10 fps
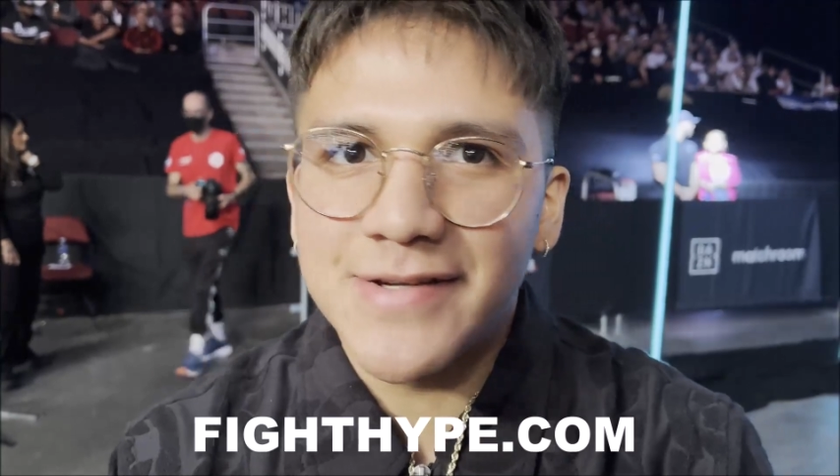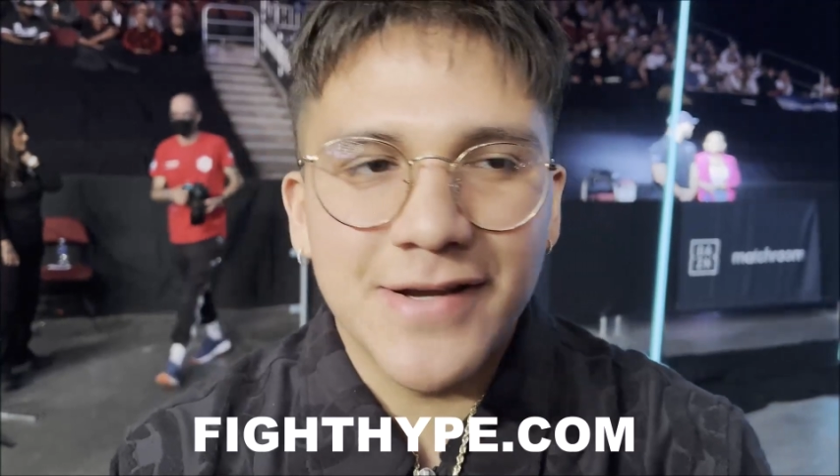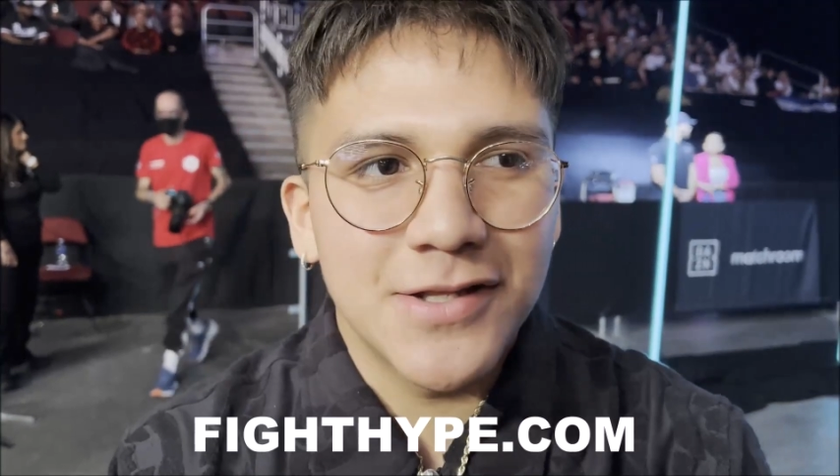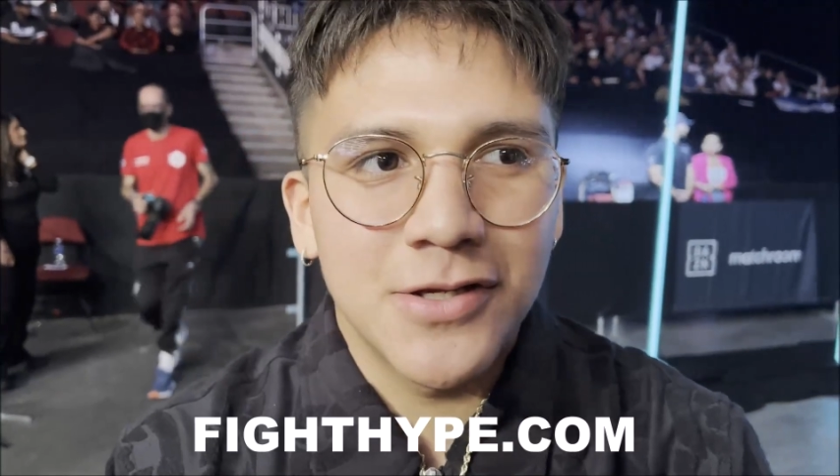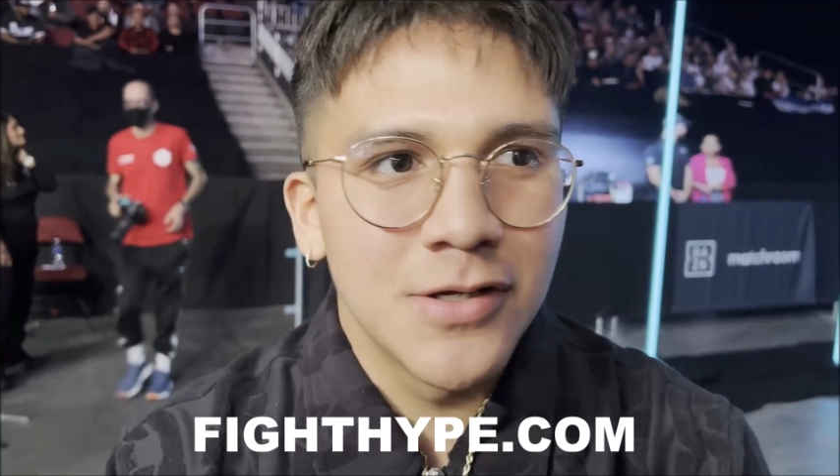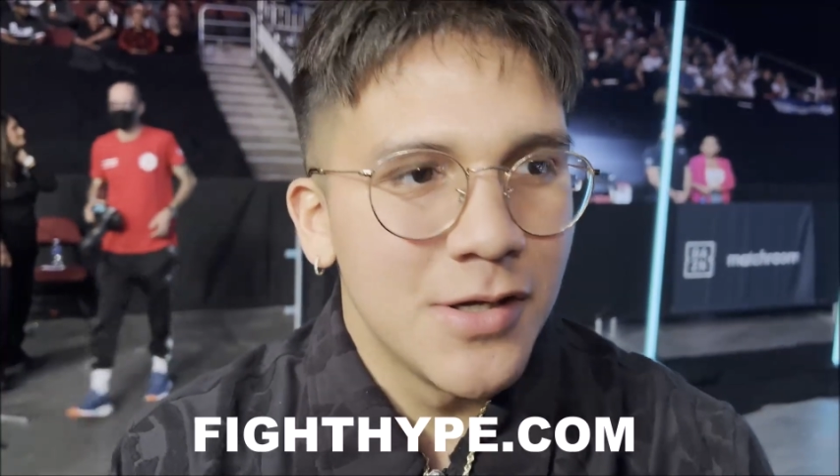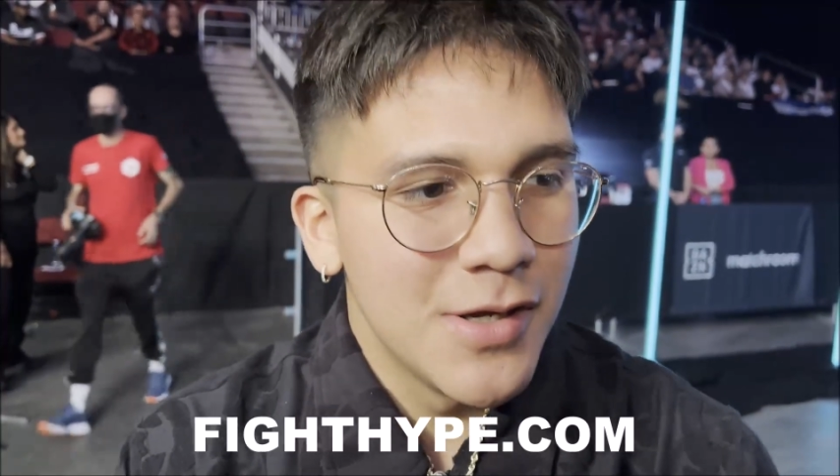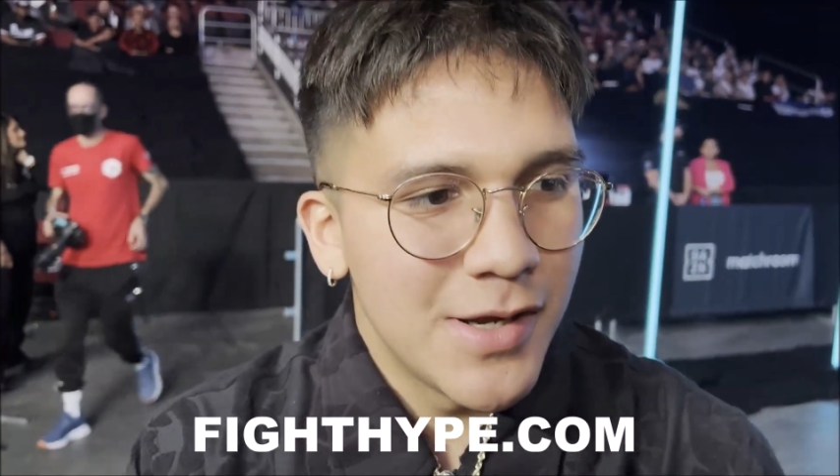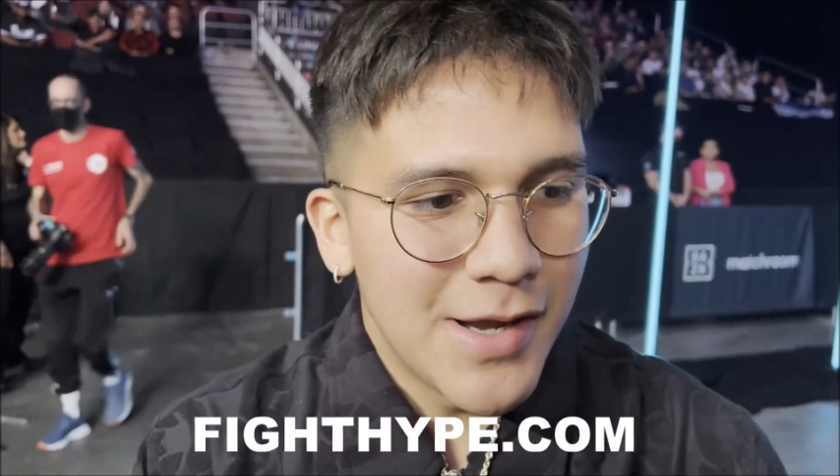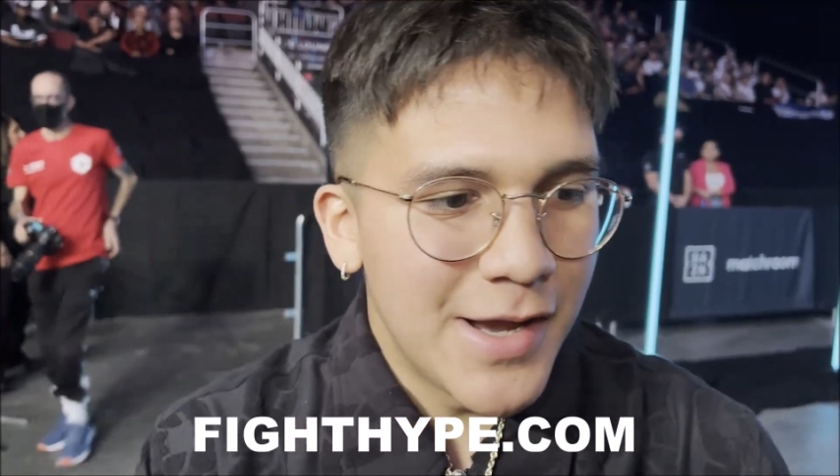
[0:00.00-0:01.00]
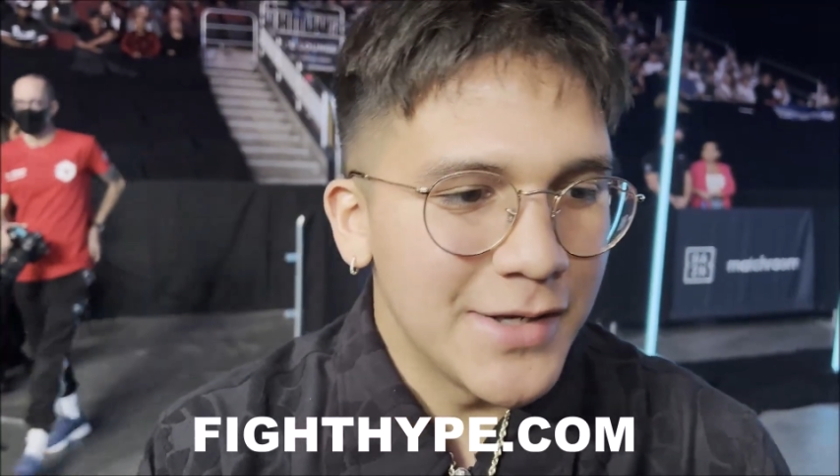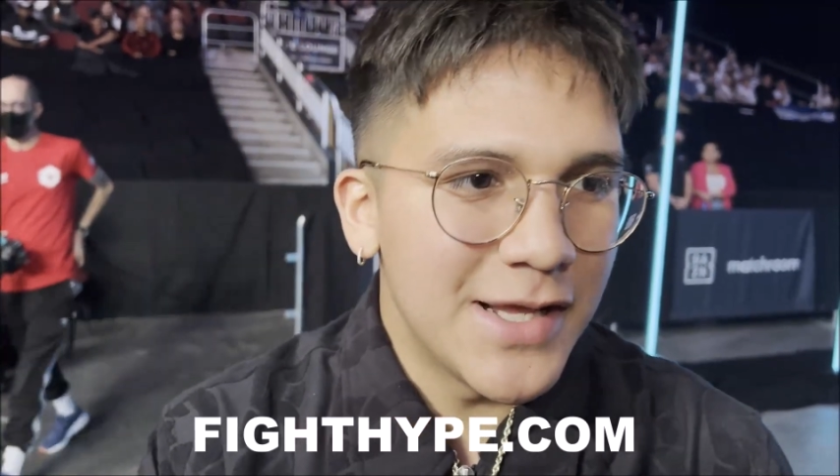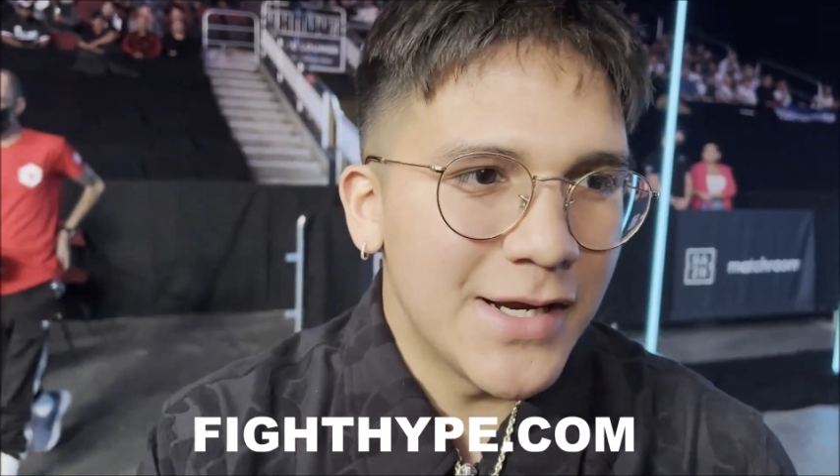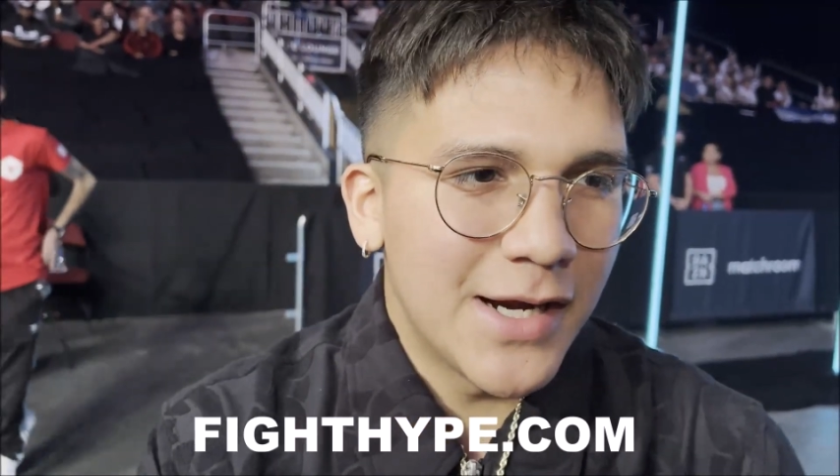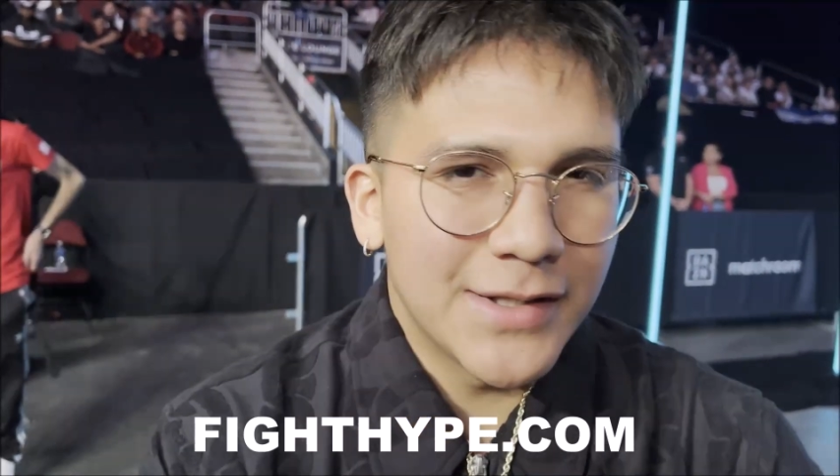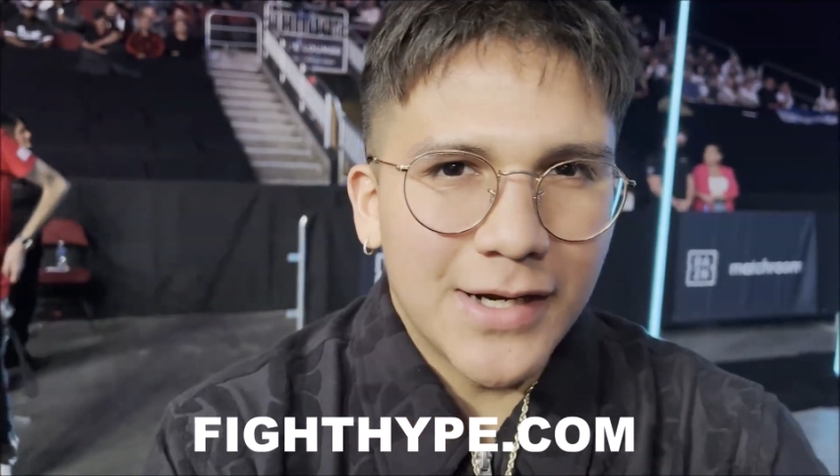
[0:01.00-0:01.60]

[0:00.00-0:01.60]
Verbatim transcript: together. And that,